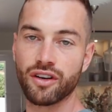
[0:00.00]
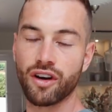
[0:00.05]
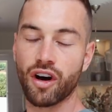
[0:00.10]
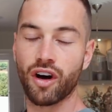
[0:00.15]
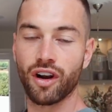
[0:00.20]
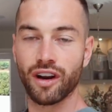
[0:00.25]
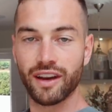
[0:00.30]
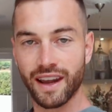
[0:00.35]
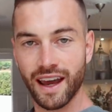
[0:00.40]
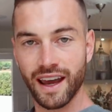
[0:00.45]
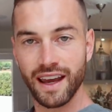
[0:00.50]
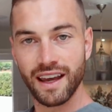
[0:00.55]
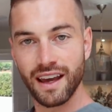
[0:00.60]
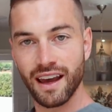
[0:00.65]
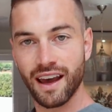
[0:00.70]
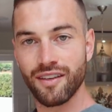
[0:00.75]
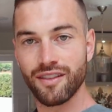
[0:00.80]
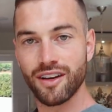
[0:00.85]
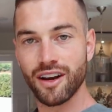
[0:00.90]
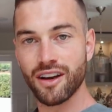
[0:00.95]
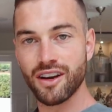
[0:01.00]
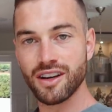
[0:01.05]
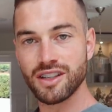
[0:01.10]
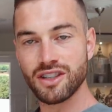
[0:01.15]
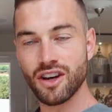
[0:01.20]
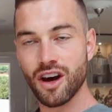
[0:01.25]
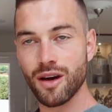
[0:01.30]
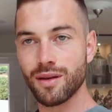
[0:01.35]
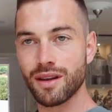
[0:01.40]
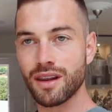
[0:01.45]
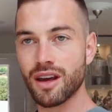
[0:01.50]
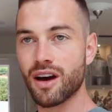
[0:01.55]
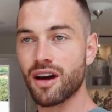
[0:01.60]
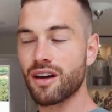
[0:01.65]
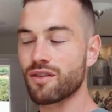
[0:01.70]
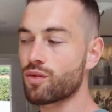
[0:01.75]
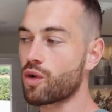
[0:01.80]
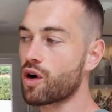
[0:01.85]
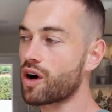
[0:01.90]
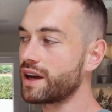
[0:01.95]
holiday, having a nice time in the Isle
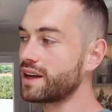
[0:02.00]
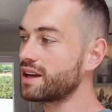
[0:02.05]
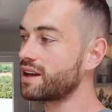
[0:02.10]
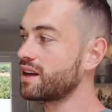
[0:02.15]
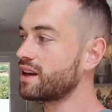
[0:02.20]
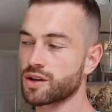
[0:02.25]
of Wight.